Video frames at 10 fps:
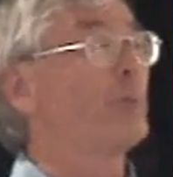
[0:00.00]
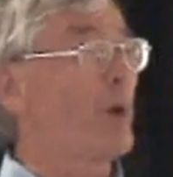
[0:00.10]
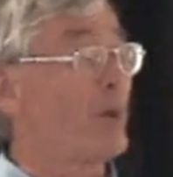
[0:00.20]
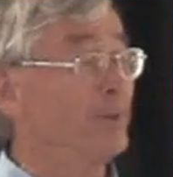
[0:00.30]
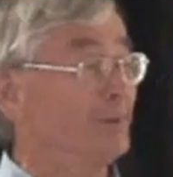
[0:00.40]
the
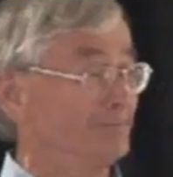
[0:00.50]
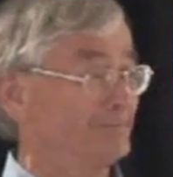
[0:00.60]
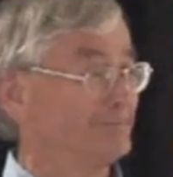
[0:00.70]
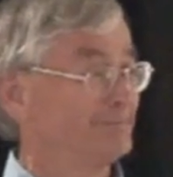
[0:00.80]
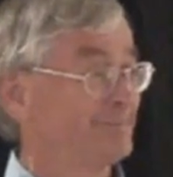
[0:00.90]
problem.
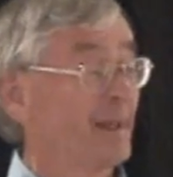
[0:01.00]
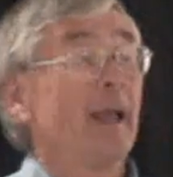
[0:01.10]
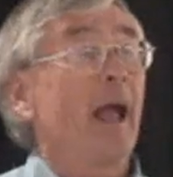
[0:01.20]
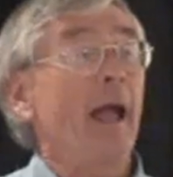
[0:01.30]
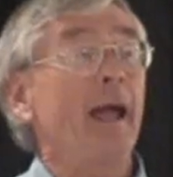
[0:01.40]

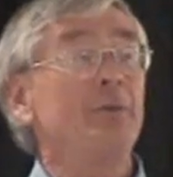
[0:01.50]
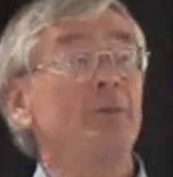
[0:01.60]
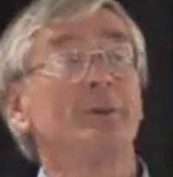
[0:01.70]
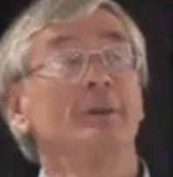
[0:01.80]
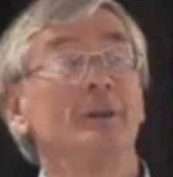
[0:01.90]

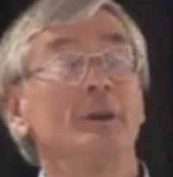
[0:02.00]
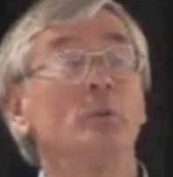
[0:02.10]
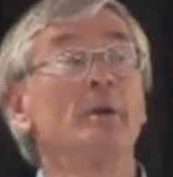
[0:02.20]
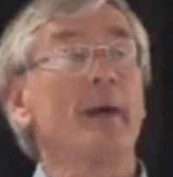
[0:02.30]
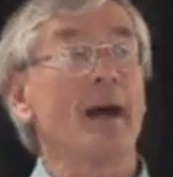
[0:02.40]
And
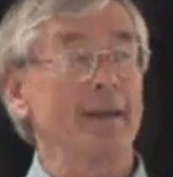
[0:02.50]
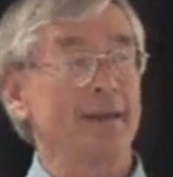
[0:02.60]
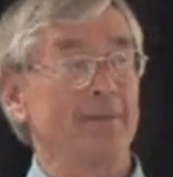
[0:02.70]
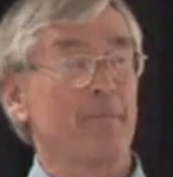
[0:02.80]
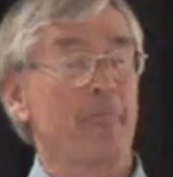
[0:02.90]
we may.